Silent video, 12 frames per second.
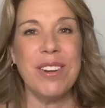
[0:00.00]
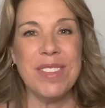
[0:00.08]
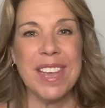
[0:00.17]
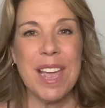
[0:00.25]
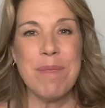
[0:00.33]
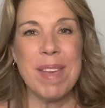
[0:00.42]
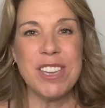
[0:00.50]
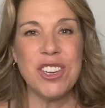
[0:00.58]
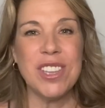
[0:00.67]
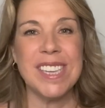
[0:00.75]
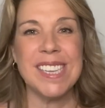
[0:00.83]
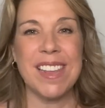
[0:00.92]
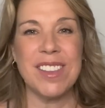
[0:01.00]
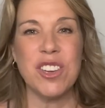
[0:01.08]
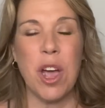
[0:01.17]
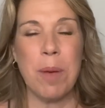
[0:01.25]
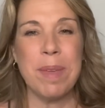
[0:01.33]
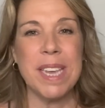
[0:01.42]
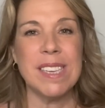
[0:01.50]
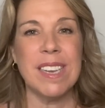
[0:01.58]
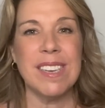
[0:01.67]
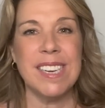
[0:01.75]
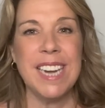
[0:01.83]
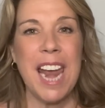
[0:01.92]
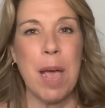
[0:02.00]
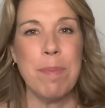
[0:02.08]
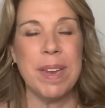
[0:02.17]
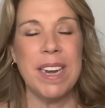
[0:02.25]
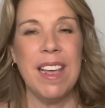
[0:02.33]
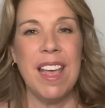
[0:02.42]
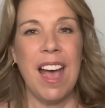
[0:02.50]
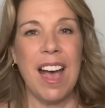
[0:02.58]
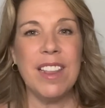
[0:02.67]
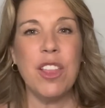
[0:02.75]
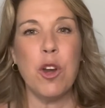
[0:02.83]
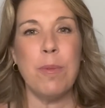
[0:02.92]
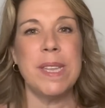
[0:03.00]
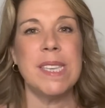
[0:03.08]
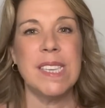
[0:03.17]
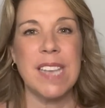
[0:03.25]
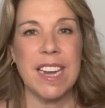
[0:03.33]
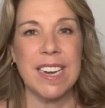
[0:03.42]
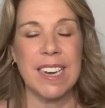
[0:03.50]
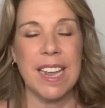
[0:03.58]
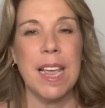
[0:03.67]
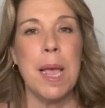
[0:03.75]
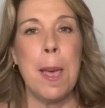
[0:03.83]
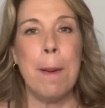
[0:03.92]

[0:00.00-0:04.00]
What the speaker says: think I mentioned this at the time because it did happen a little bit suddenly,